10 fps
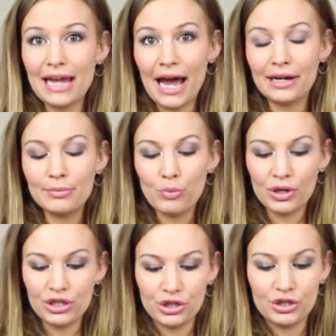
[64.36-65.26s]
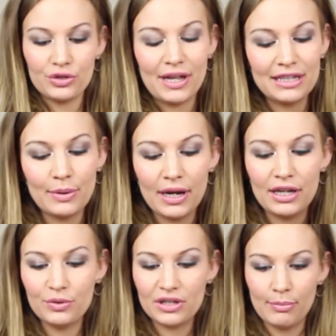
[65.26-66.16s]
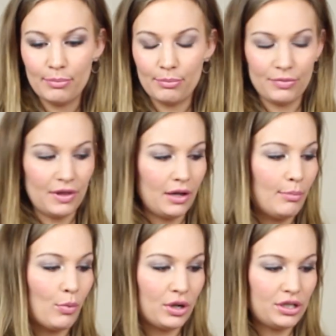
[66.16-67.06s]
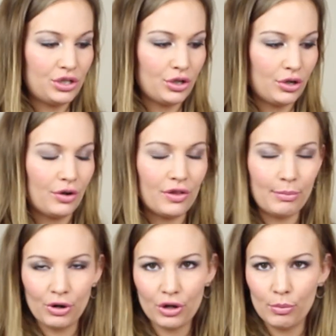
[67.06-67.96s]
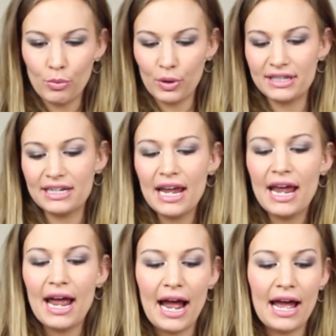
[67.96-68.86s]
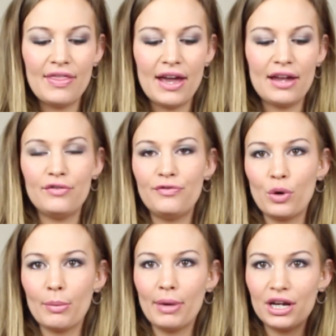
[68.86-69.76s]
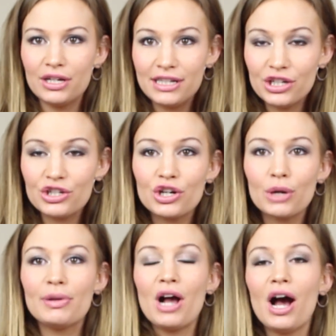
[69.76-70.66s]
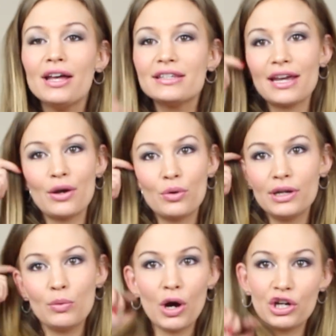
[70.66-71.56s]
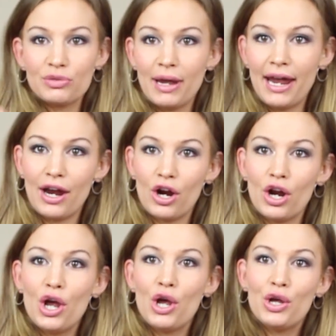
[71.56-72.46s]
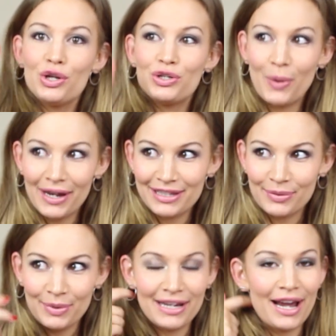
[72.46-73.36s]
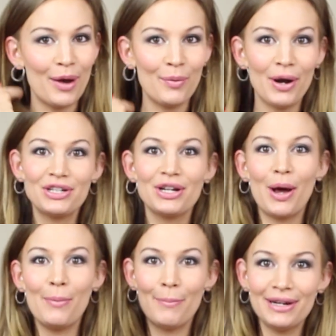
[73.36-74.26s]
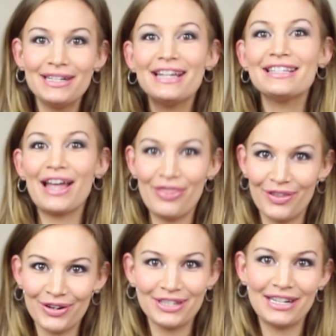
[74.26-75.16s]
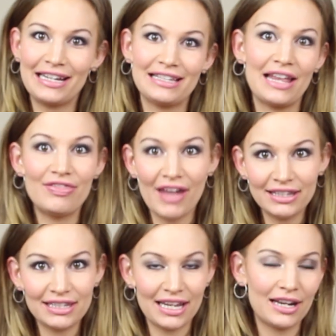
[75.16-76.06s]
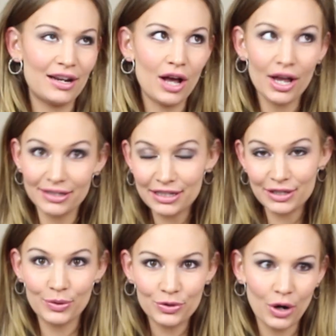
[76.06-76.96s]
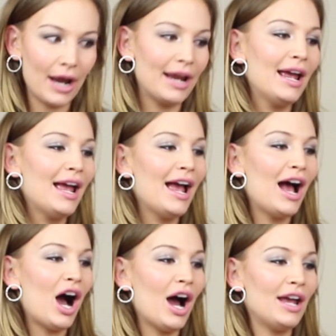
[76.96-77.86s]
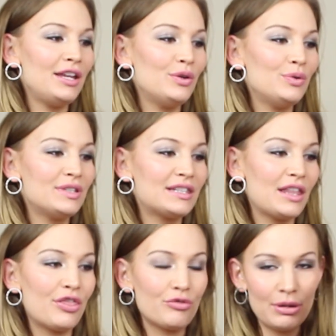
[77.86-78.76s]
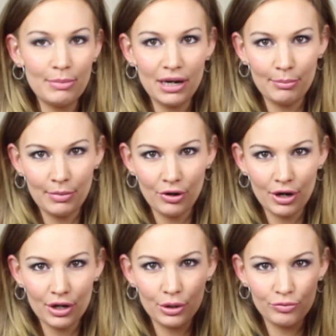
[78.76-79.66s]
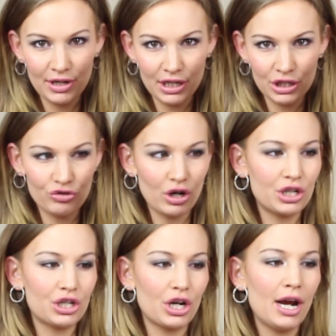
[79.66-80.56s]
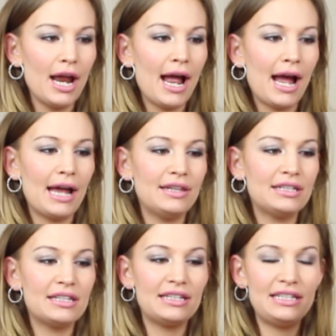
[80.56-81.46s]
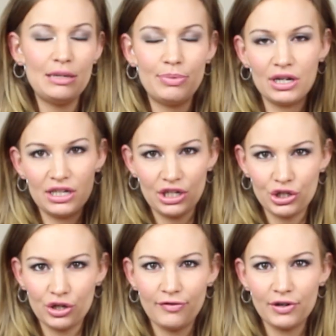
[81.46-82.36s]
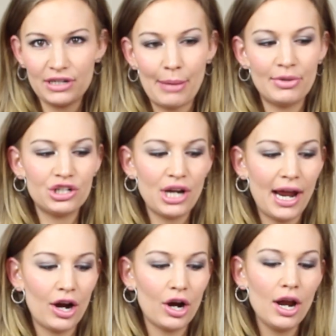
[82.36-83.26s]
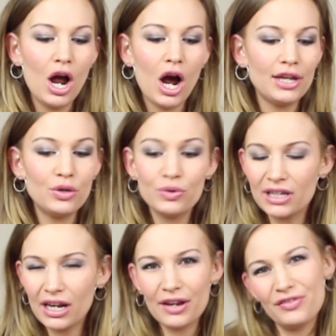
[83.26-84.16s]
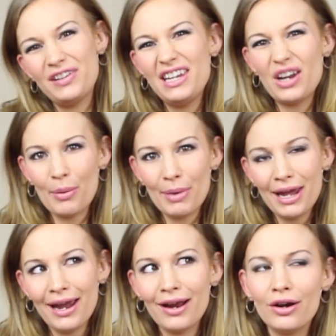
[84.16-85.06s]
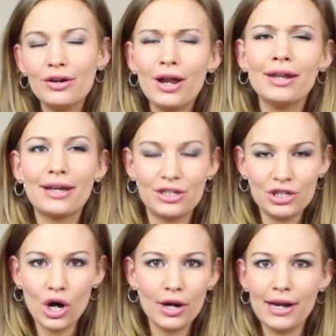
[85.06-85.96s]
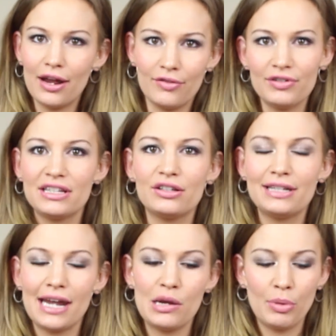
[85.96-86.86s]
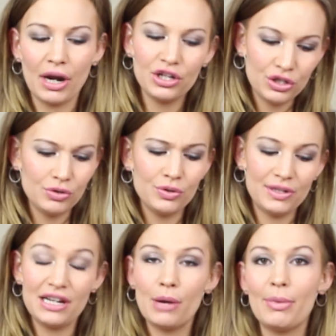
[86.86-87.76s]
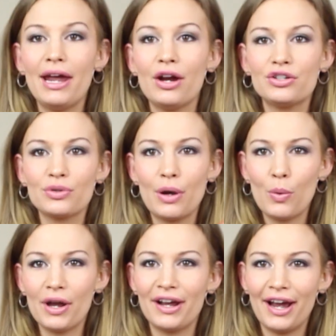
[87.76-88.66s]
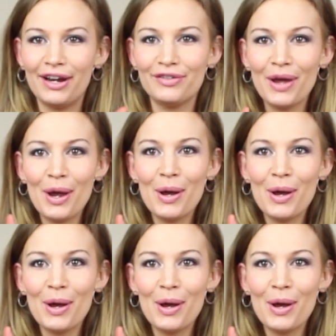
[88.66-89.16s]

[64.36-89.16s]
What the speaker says: the added moisture, so that's why I use the moisture, or the Miracle Moist. And then for my conditioner, because I only wash my hair twice a week, I wash it on Mondays and Thursdays, and that's it, because it's so dry, I use the 3-Minute Miracle Reconstructor, and this is a deep conditioner for damaged hair. I use a lot of heat on my hair, not like a ton every single day, but I do use heat on my hair, so I want to kind of